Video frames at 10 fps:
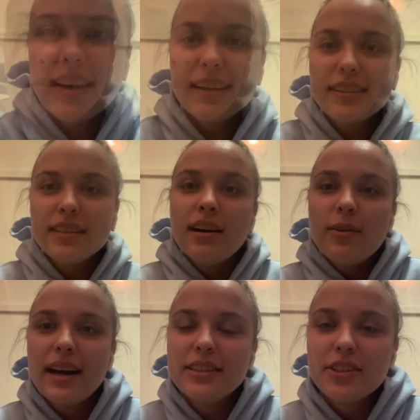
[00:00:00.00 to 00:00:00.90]
So
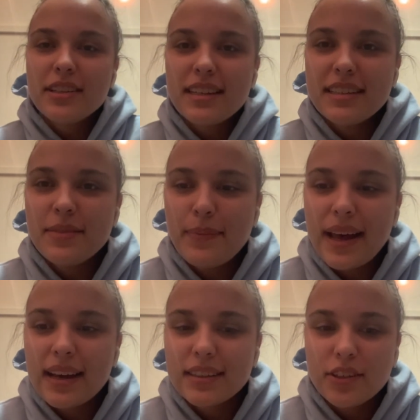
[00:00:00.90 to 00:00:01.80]
I just listened
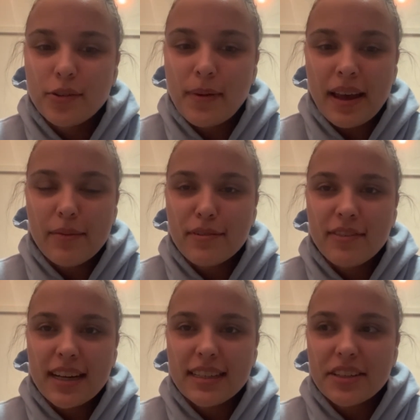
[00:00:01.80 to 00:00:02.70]
back to my
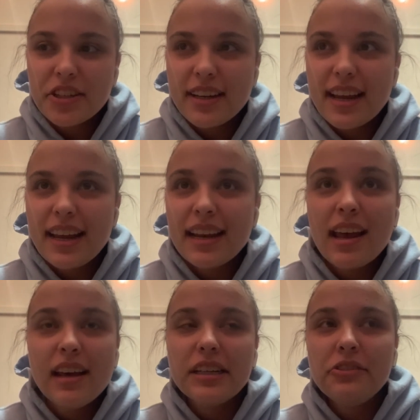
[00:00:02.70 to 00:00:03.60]
improvisation, and
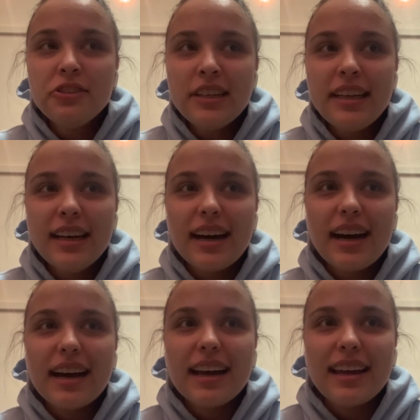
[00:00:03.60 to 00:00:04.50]
usually
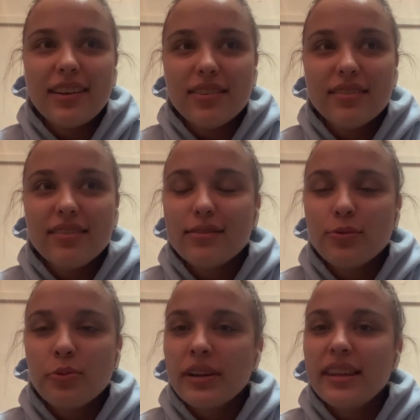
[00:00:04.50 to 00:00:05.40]
I
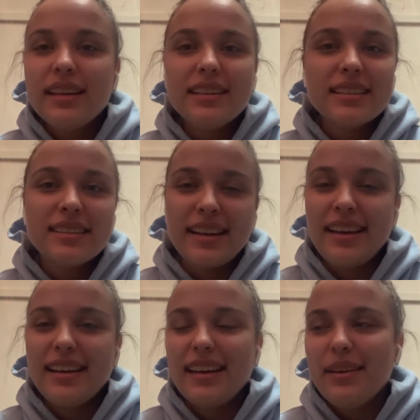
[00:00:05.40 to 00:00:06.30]
really dislike
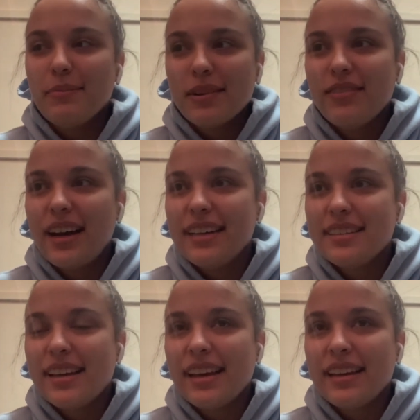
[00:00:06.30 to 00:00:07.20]

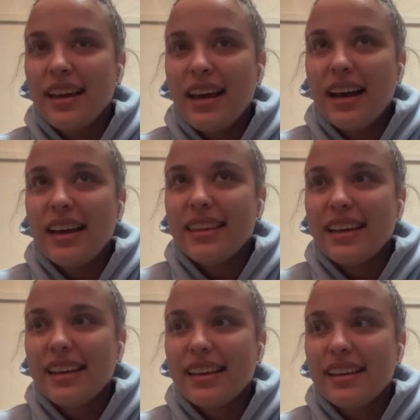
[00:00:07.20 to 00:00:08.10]
improvising. I
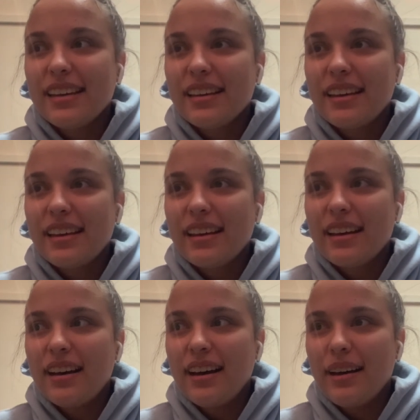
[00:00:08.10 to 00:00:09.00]
think
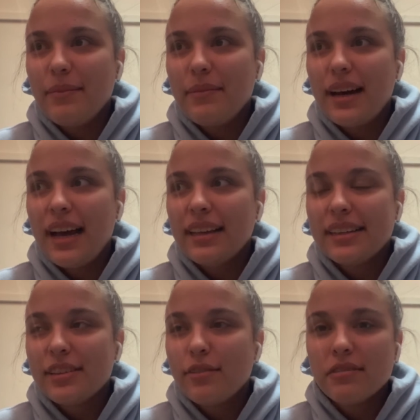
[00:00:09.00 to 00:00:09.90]
I like
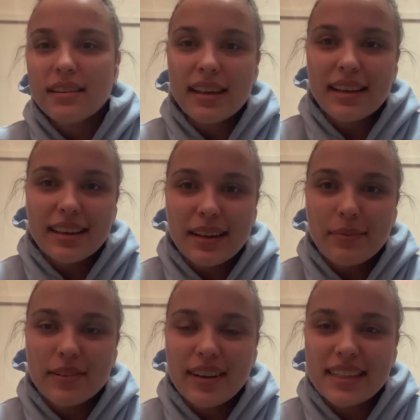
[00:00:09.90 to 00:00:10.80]
to overthink
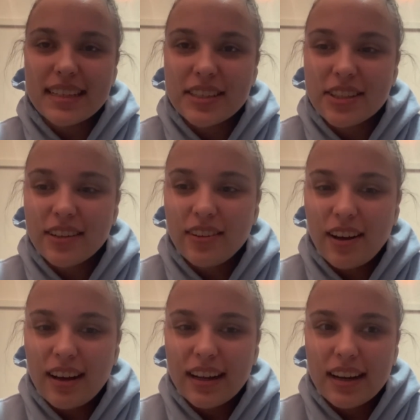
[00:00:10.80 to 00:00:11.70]
improvisation a
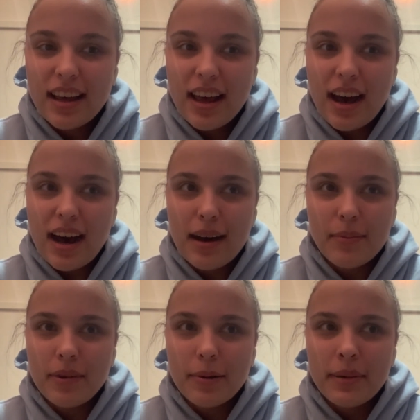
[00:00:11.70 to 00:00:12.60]
lot,
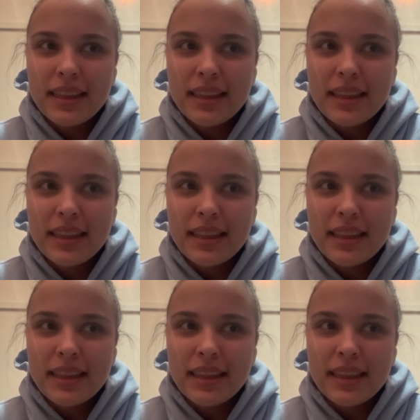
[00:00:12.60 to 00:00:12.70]
but